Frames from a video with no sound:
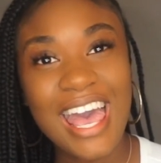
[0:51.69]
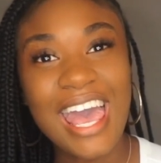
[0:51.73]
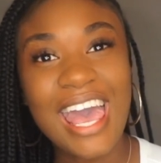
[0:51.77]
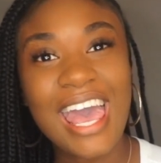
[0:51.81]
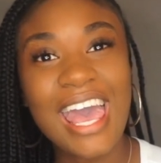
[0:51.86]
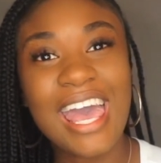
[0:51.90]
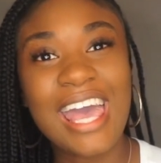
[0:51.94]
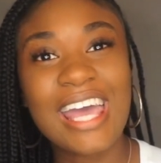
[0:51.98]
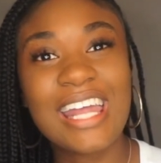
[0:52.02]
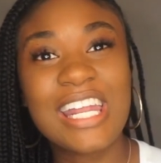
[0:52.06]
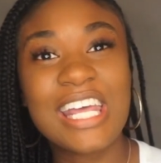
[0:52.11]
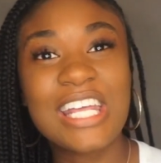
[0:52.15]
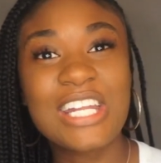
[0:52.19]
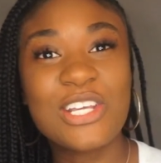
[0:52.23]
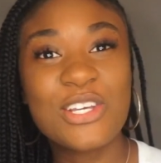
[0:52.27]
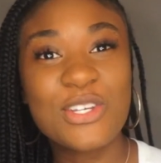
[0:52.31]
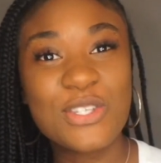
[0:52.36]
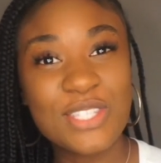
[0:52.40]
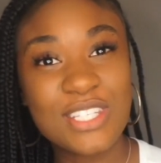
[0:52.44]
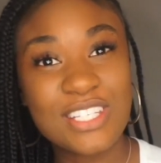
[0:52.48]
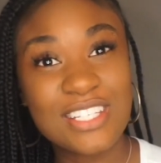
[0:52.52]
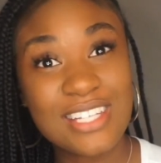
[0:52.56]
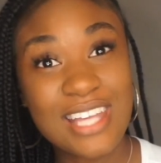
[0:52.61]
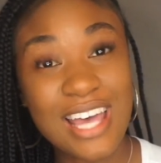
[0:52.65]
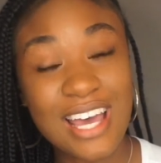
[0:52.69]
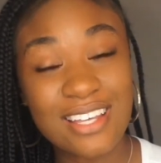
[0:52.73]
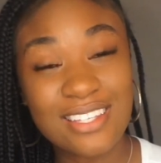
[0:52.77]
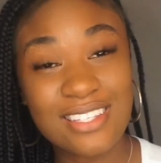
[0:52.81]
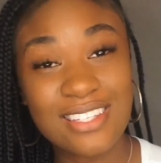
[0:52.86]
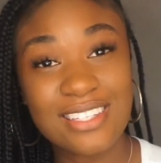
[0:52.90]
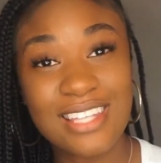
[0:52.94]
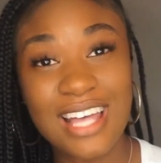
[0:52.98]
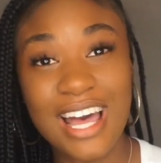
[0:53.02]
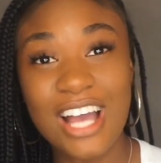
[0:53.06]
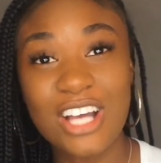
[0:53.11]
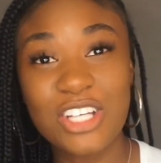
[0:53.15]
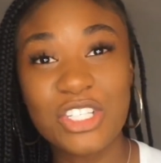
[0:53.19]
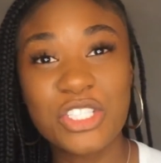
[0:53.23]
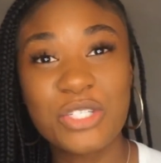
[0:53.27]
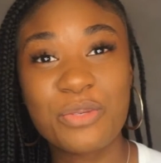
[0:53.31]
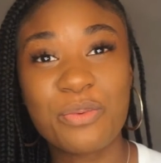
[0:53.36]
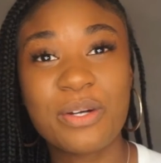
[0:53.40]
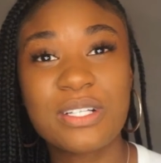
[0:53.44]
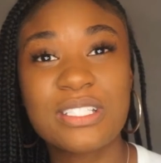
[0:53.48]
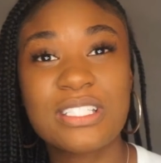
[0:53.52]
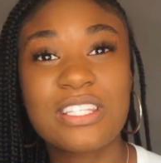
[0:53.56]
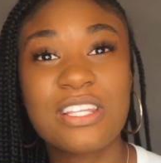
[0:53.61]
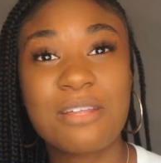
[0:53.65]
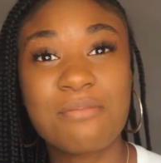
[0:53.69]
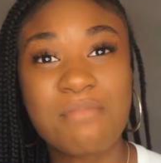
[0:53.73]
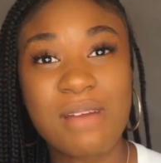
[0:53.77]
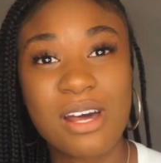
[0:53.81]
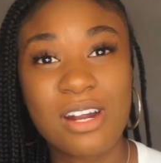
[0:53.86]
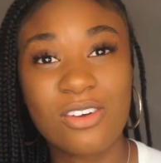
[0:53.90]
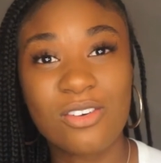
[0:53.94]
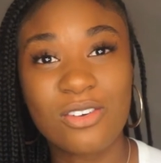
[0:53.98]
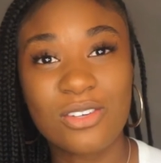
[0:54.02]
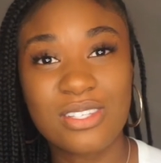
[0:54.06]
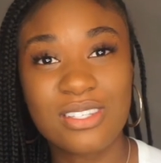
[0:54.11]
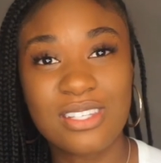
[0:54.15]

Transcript: And in Houston, Texas, I actually worked in the medical